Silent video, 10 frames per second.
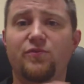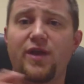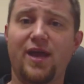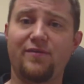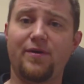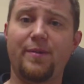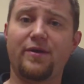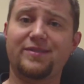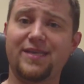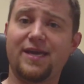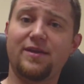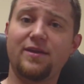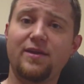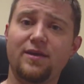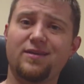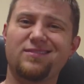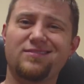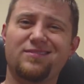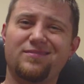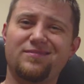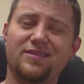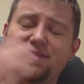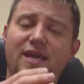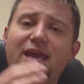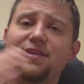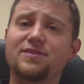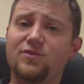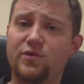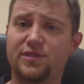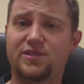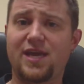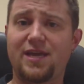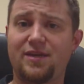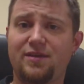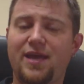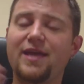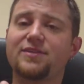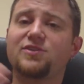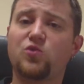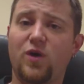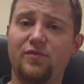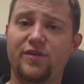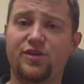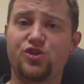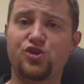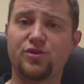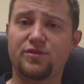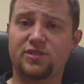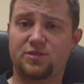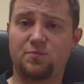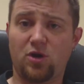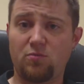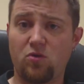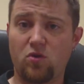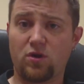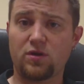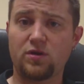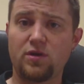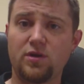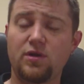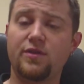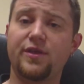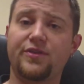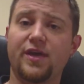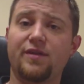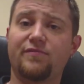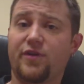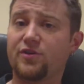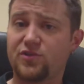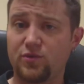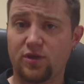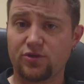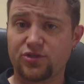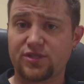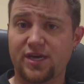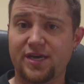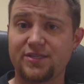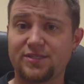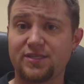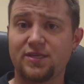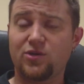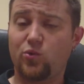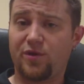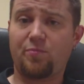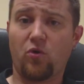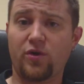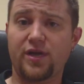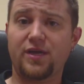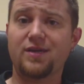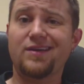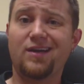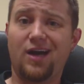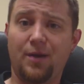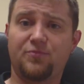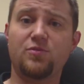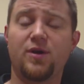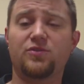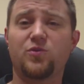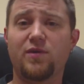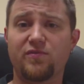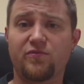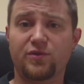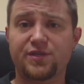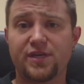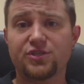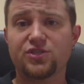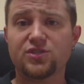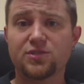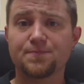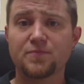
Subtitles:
would have about a 8 to 12 inch small bore that then flares to a larger size with porting up to about 12 or 14 inches.